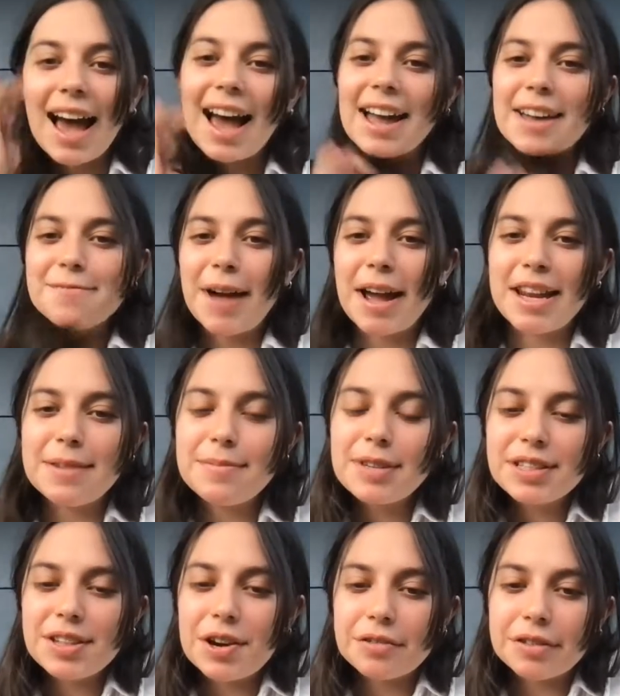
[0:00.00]
Hi, my name
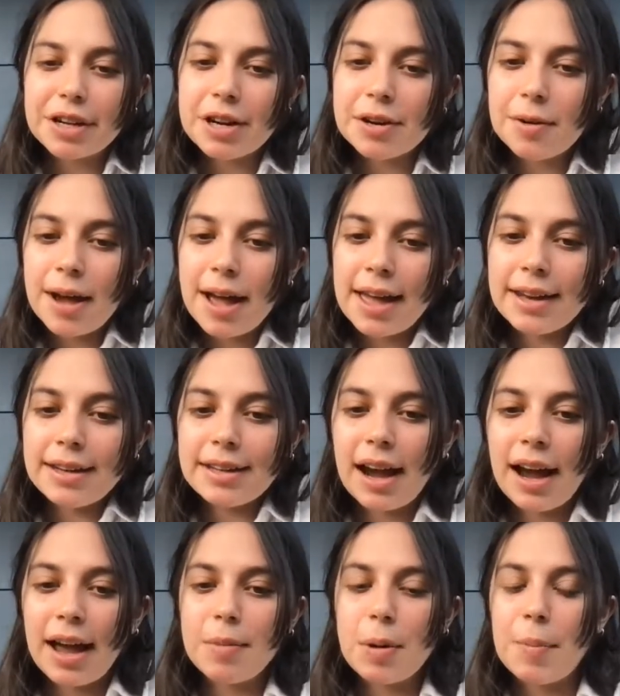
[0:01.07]
is Coco, and
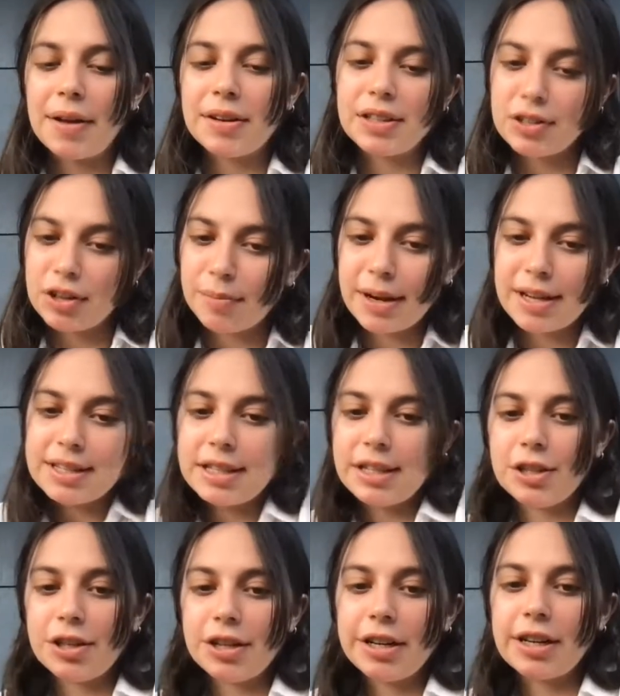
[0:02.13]
I'm about to start my
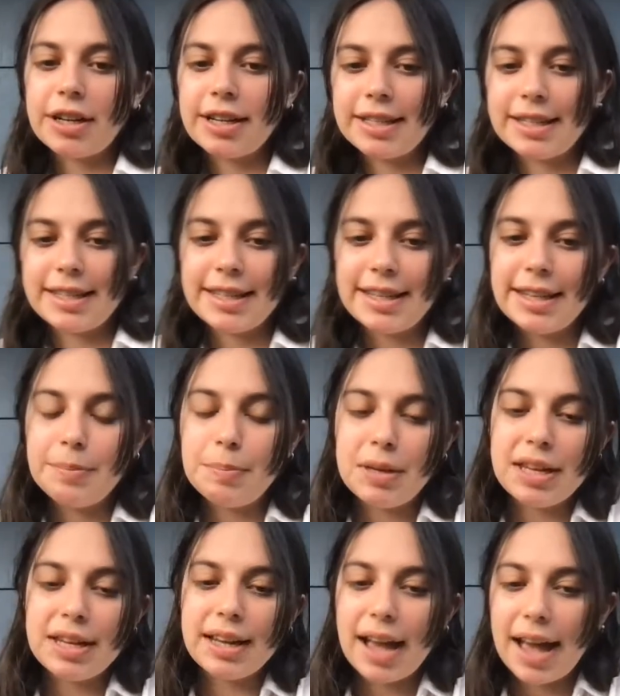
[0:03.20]
senior year in
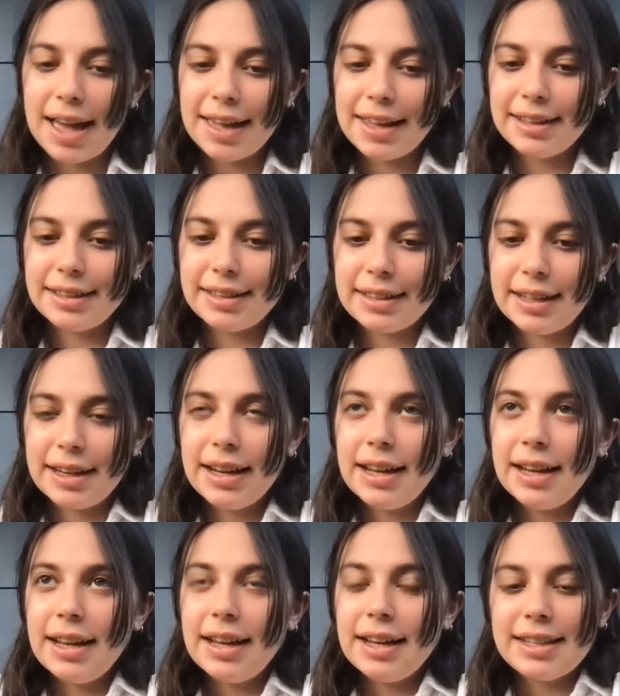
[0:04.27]
CEP. And
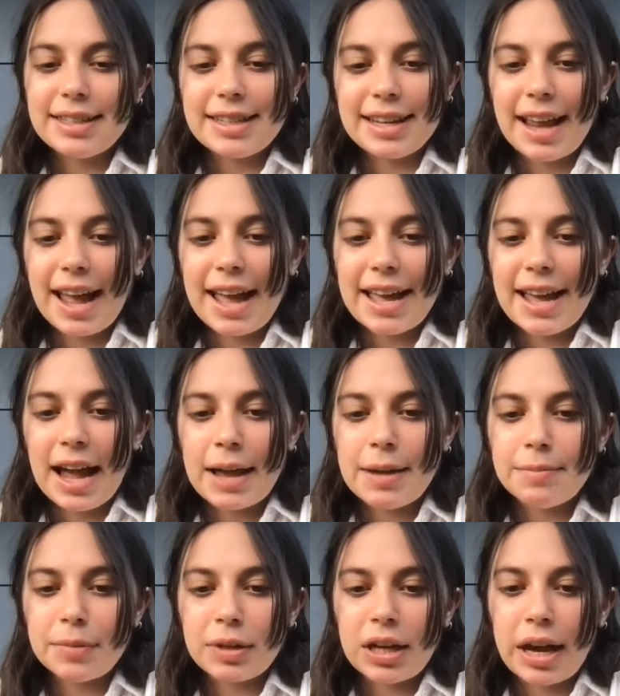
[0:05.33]
today
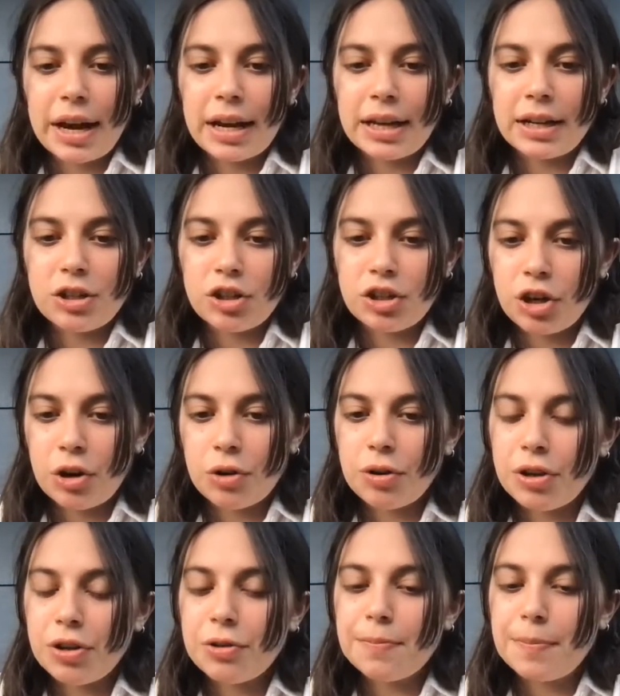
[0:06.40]
I'm gonna show
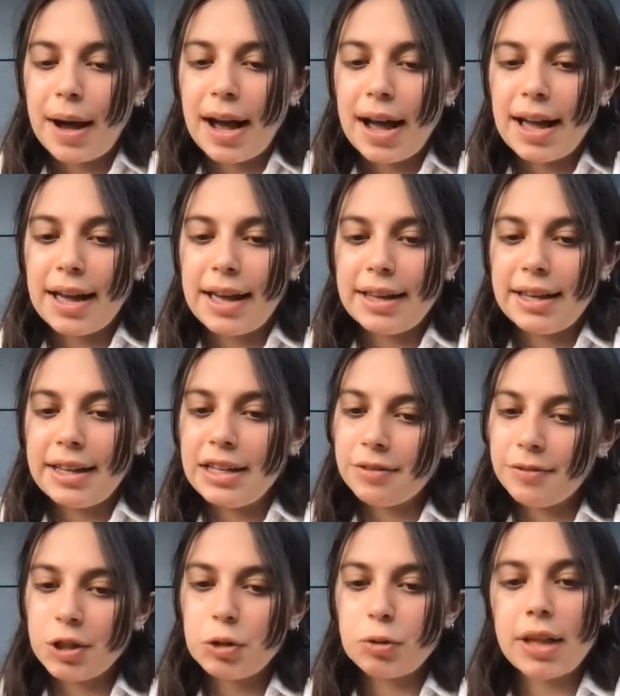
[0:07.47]
you my
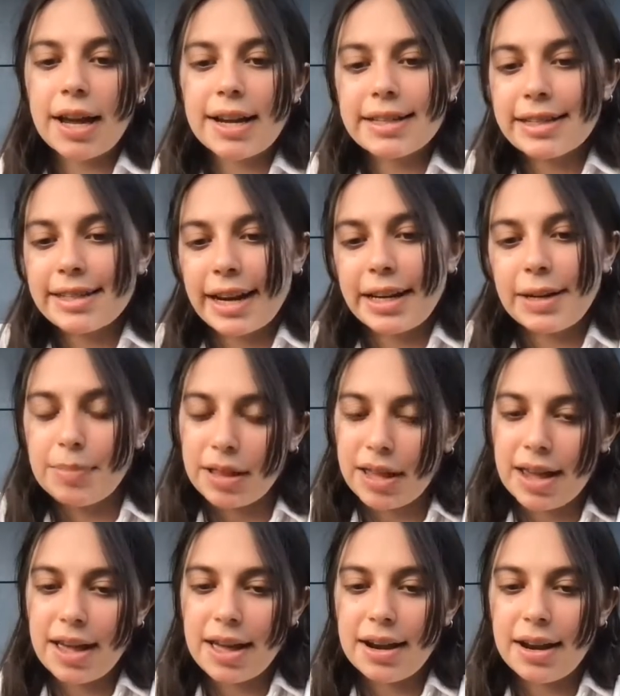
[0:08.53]
individualized study
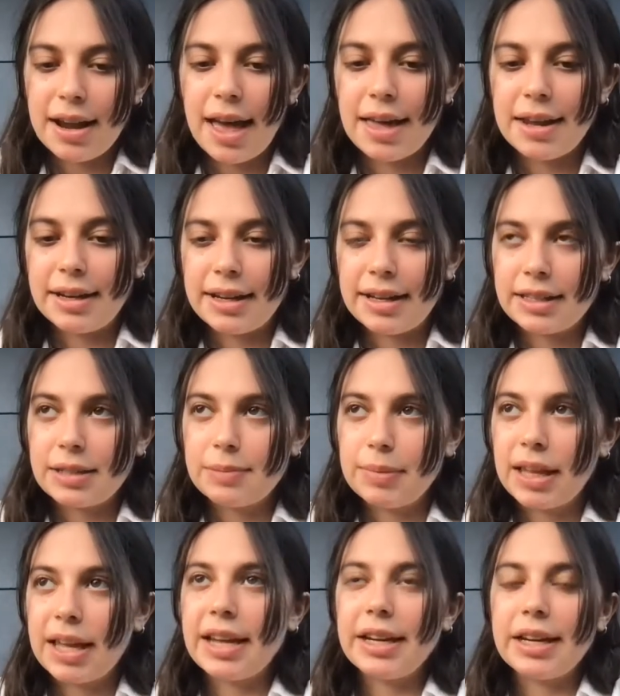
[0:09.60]
plan and
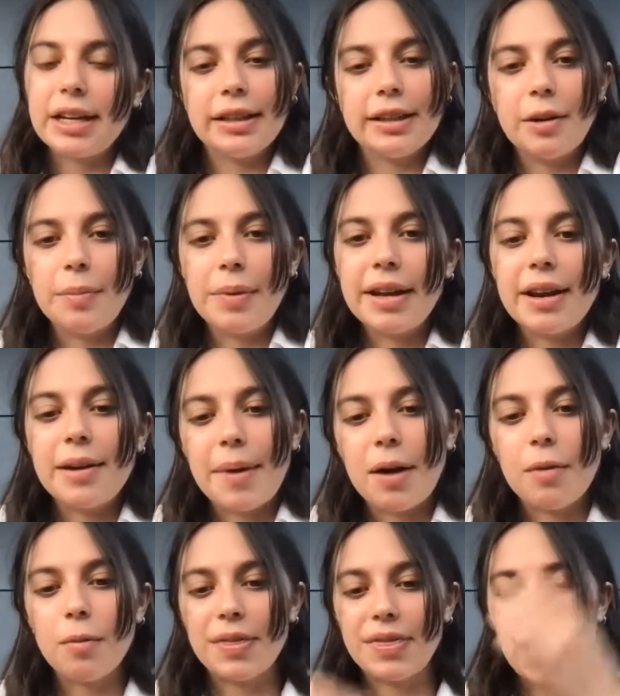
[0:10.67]
explain a little bit
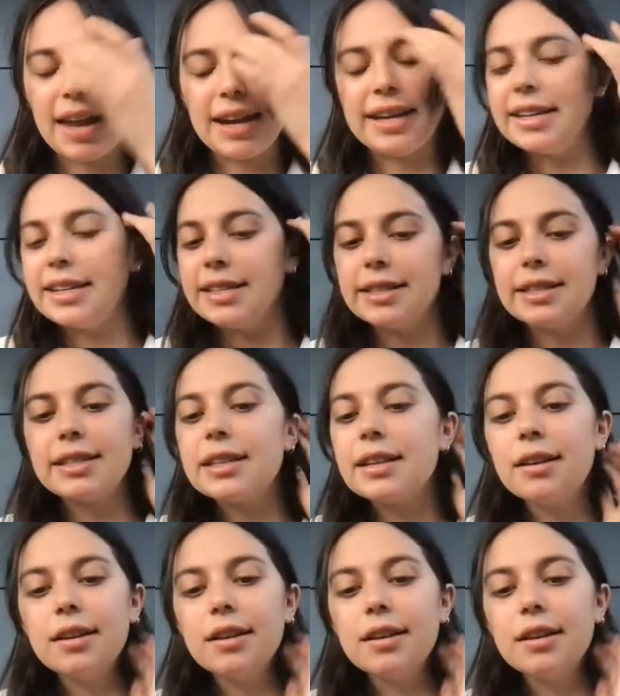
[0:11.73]
about what that is.